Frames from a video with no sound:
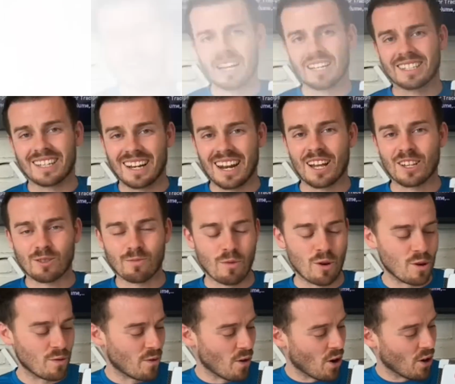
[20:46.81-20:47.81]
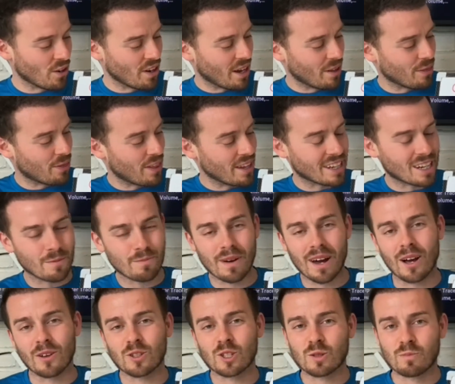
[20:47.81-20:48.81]
So let's move on and think
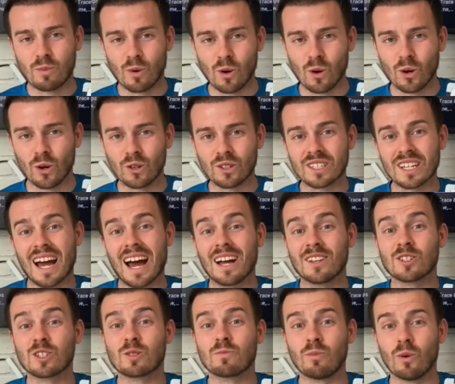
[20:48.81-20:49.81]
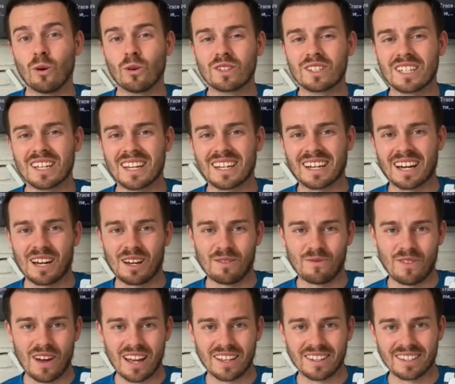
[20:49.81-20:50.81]
about sports and sporting
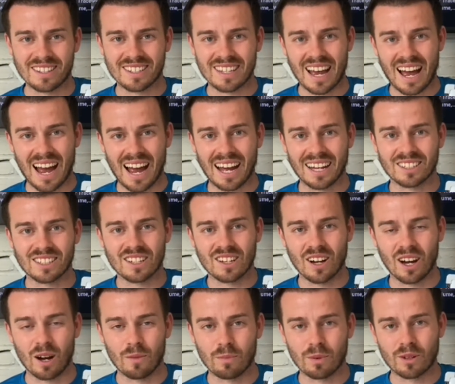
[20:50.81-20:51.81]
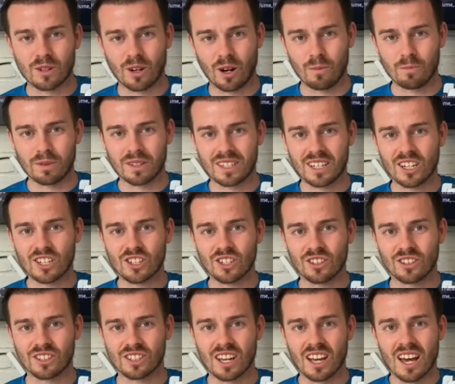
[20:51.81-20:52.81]
events and cup
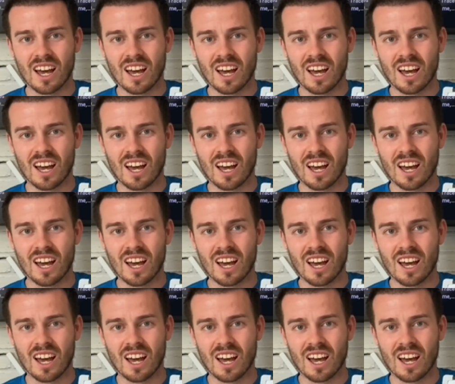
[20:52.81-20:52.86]
competitions.